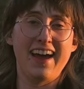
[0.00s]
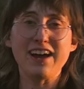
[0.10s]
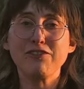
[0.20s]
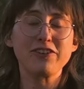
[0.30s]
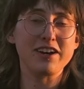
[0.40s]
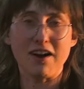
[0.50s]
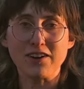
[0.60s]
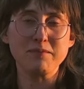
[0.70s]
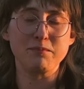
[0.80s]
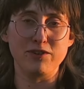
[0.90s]
Every
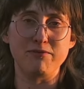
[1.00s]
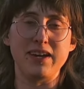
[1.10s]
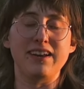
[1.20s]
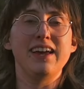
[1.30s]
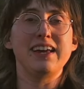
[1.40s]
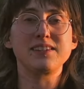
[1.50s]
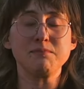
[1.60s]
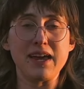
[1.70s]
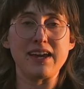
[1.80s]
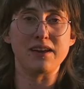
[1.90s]
art movement is
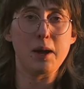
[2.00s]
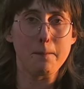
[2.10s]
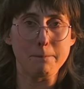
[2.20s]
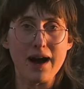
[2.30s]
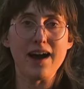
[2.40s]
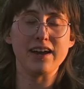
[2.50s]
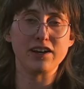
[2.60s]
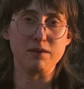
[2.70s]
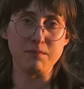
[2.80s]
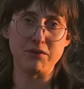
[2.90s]
made by a
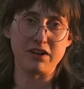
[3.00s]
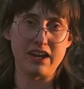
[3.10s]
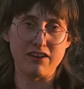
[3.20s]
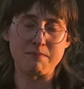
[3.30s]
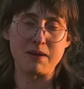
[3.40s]
community of